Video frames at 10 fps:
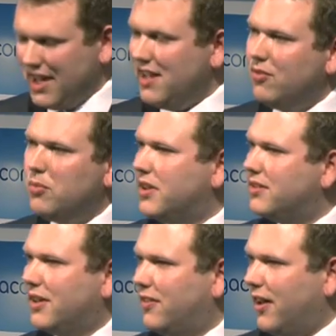But even with
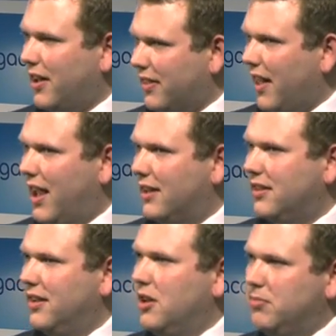stuff like that,
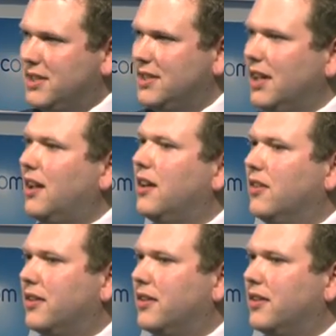particularly